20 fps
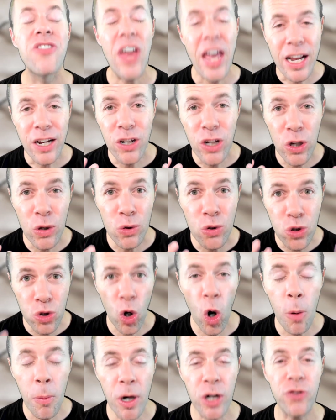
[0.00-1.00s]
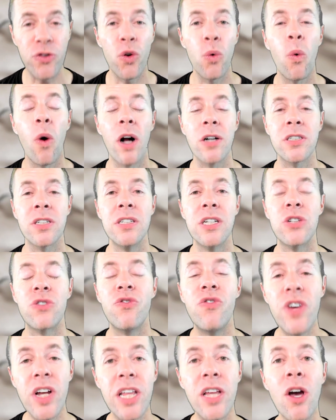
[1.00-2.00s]
Thank you so much for watching this
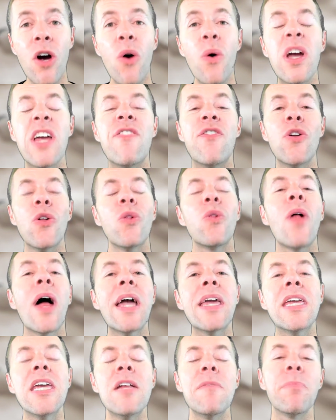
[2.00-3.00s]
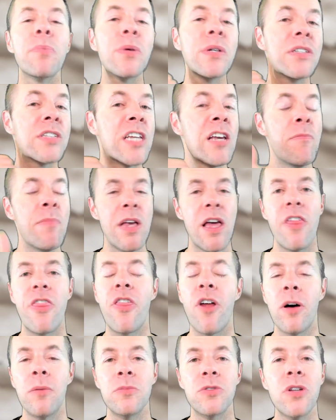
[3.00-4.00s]
video. If you like it, please give me a
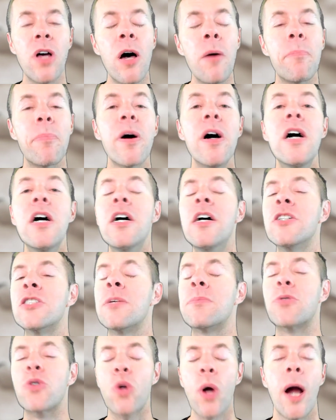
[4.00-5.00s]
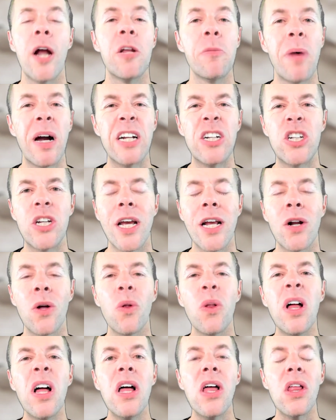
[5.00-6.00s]
thumbs up, subscribe to my
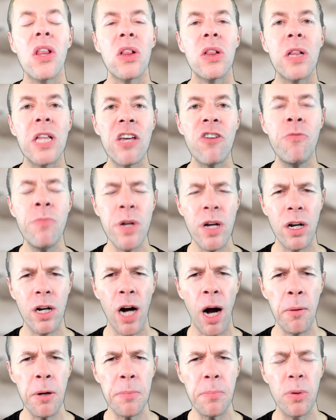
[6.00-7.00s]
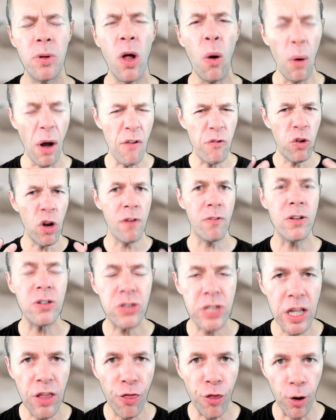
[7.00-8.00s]
channel, leave me a comment below. Have you ever
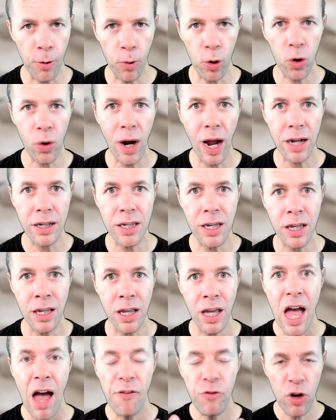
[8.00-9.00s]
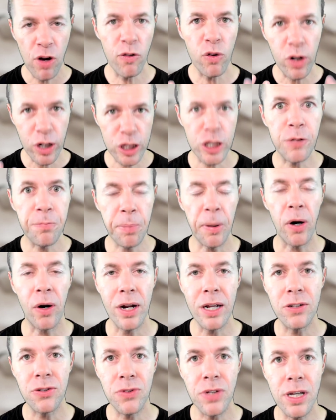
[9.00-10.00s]
seen thermal cracking? Have you ever
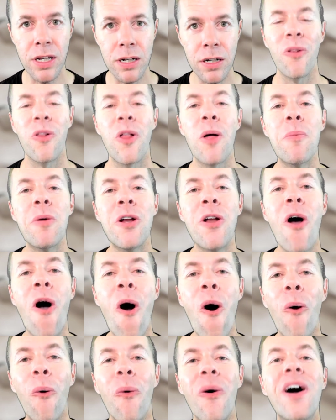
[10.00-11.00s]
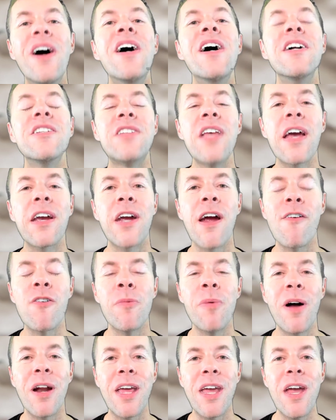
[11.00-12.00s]
experienced it? Let me know. Take care,
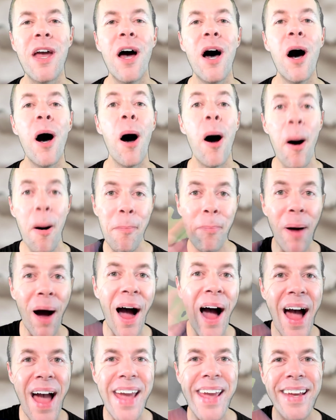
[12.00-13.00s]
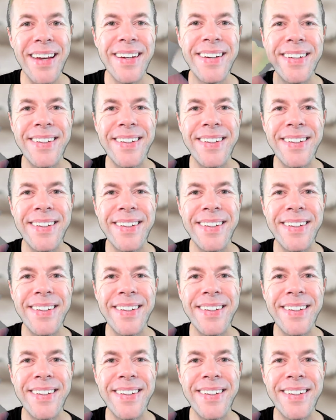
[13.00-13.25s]
everybody. Bye.